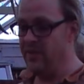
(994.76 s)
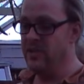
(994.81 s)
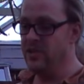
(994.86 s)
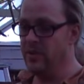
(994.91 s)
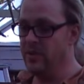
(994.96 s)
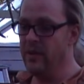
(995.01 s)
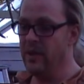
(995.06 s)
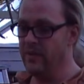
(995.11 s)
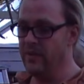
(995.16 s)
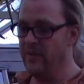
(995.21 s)
they
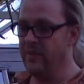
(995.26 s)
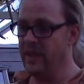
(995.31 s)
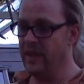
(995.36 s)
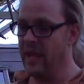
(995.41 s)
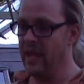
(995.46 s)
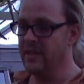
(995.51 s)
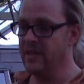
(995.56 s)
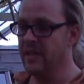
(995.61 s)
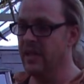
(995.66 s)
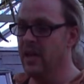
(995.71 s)
do give off a
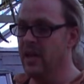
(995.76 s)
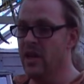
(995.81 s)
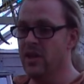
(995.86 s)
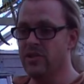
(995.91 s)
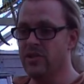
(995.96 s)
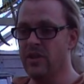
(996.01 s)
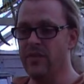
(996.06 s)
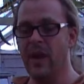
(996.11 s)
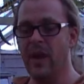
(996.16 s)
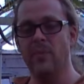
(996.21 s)
gas.
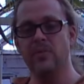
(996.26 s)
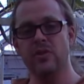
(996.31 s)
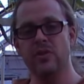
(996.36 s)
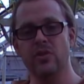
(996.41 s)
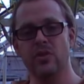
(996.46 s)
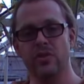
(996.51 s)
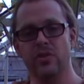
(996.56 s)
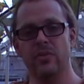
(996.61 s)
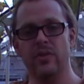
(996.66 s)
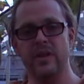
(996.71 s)
So that was
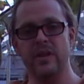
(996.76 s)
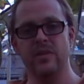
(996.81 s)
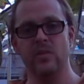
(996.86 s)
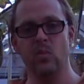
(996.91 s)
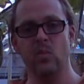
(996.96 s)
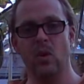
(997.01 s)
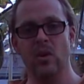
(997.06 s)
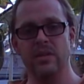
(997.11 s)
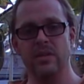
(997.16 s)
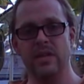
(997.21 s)
another
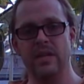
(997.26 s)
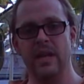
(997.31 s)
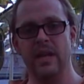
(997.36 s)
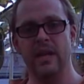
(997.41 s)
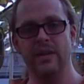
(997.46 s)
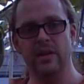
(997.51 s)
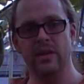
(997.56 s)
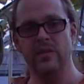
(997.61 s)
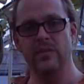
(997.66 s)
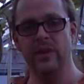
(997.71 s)
reason why today. I
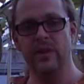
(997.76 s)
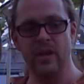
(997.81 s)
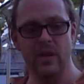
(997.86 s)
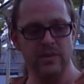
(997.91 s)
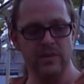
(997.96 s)
don't know if you